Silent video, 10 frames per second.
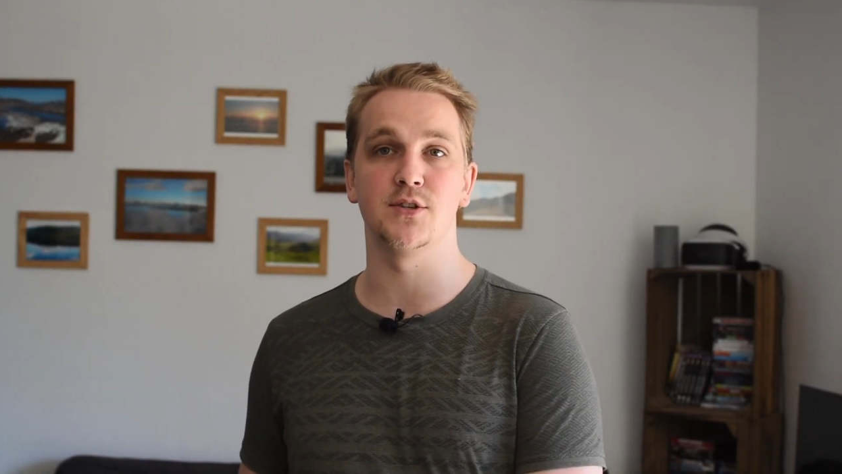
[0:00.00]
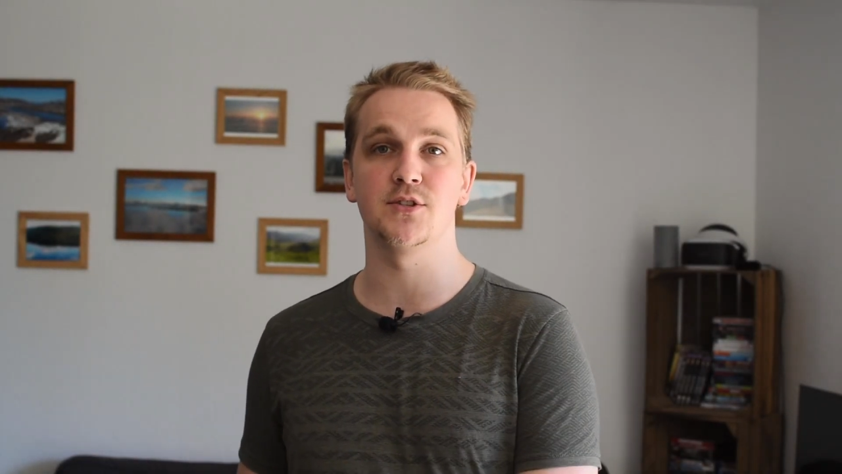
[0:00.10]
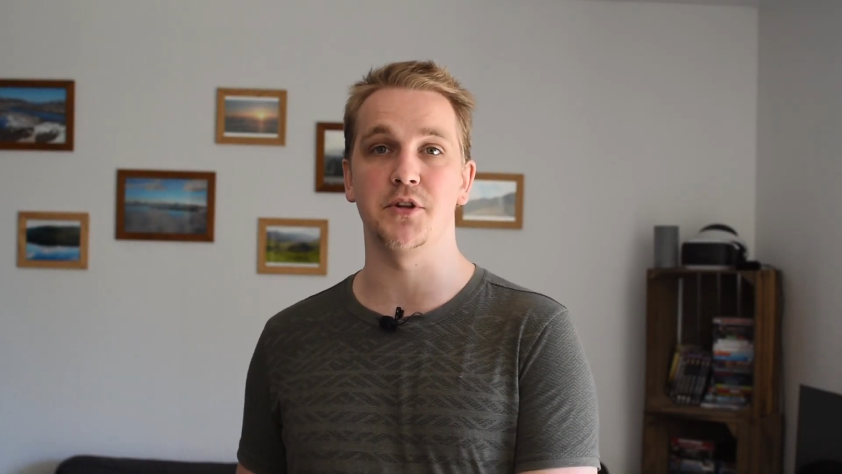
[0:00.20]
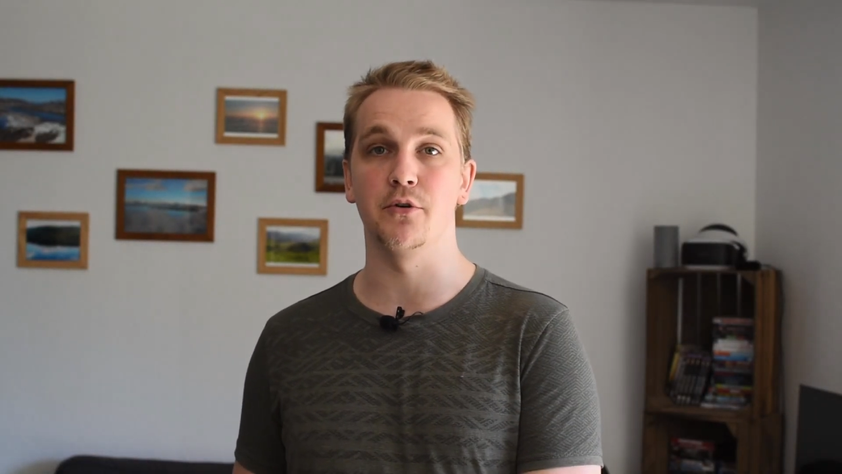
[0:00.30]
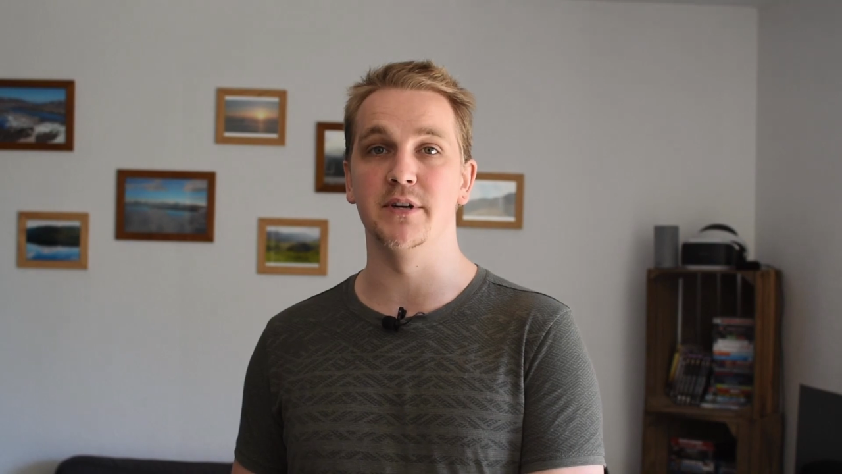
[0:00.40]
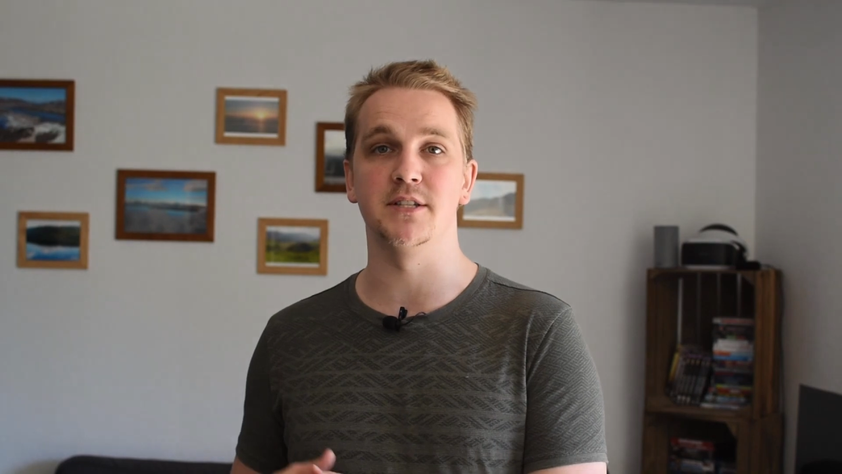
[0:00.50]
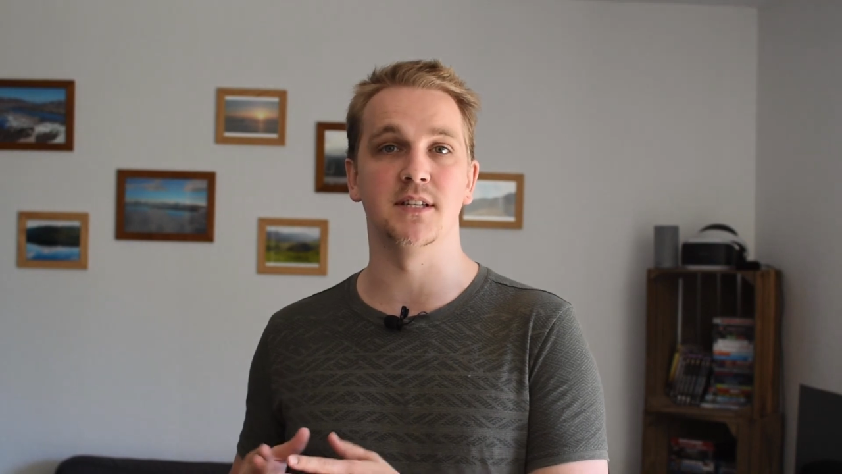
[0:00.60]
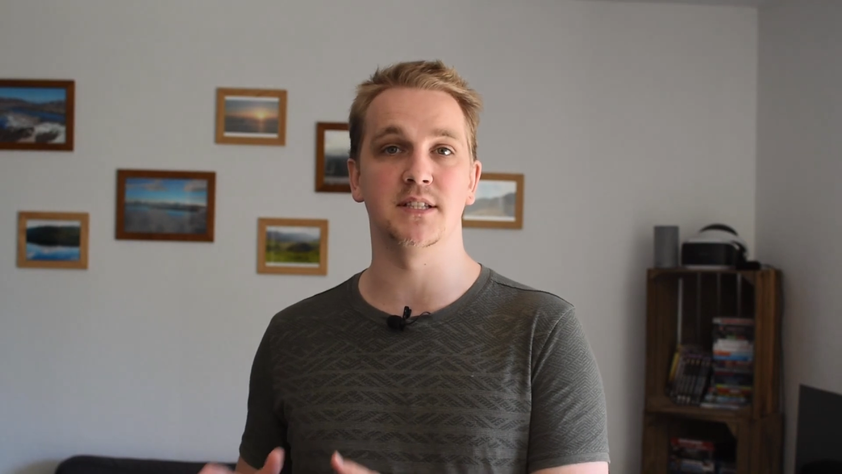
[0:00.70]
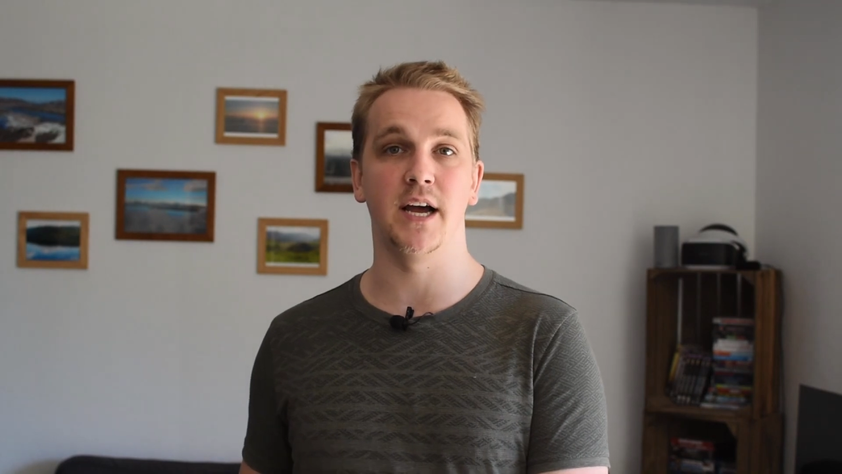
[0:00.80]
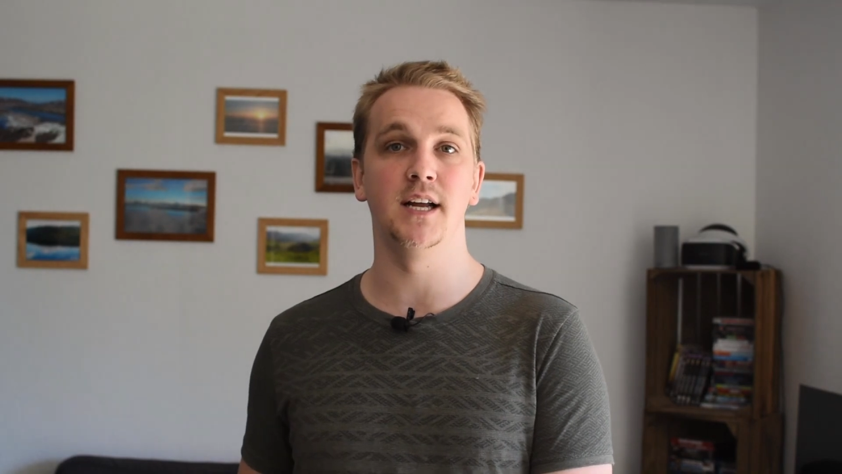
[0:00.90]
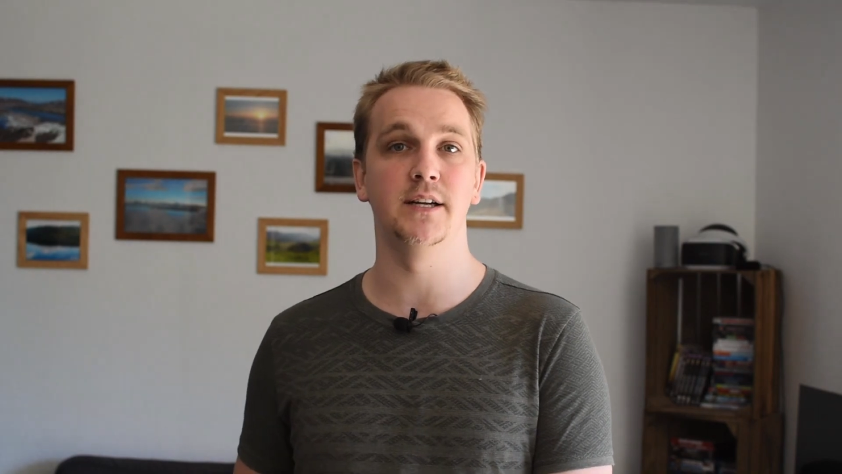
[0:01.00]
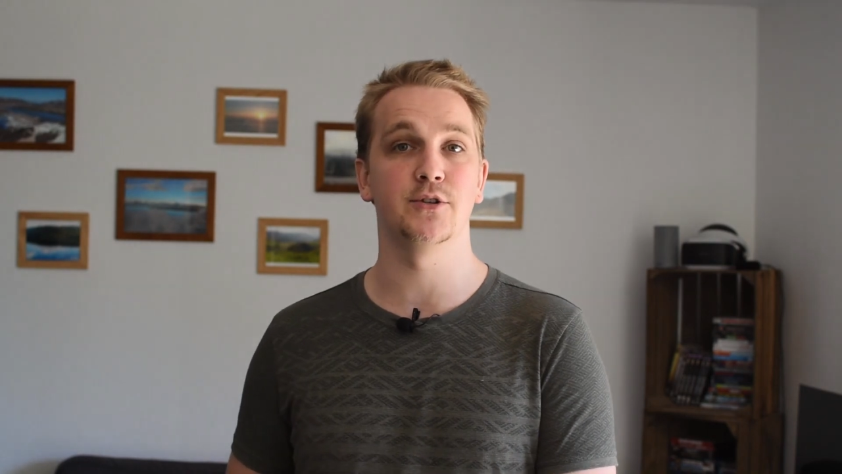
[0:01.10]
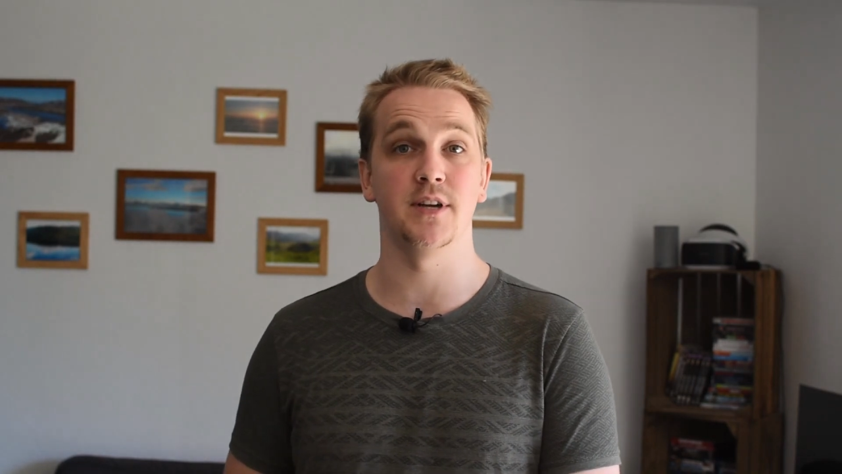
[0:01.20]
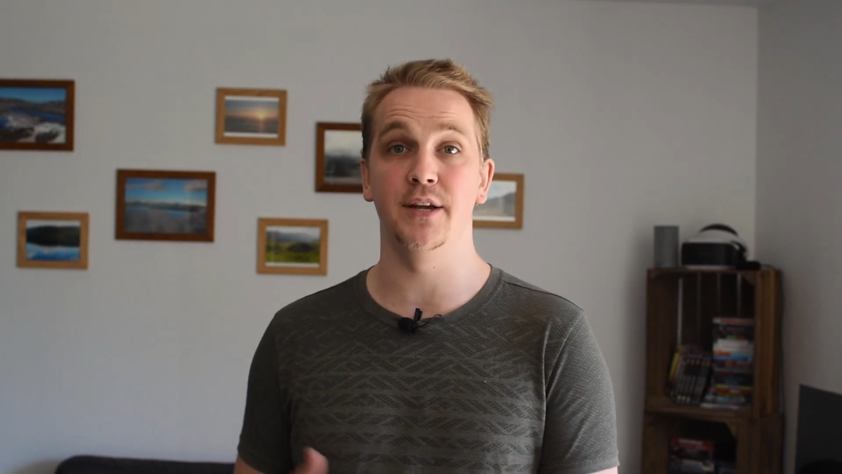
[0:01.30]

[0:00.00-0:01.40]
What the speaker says: the stories and dialogues or